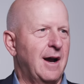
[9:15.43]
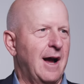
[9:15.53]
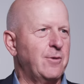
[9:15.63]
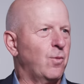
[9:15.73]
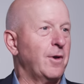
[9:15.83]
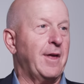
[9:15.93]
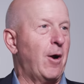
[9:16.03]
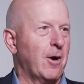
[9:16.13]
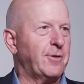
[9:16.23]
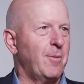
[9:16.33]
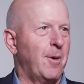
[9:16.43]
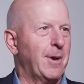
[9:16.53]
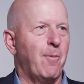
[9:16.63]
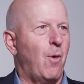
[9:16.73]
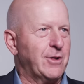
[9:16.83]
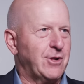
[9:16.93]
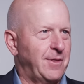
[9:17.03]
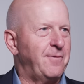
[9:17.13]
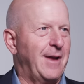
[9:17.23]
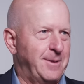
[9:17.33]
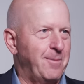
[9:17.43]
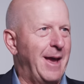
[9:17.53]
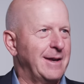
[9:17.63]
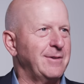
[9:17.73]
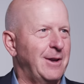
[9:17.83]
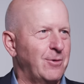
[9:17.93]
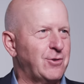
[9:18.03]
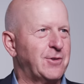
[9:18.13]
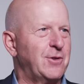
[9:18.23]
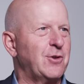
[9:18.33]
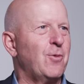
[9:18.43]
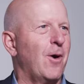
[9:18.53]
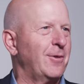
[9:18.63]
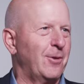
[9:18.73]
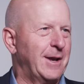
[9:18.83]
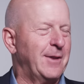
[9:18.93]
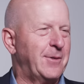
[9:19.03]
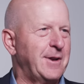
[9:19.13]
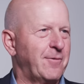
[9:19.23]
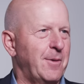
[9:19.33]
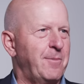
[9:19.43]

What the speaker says: on where they are at the moment. I'm watching the Fed debate, just as you are, and looking at the different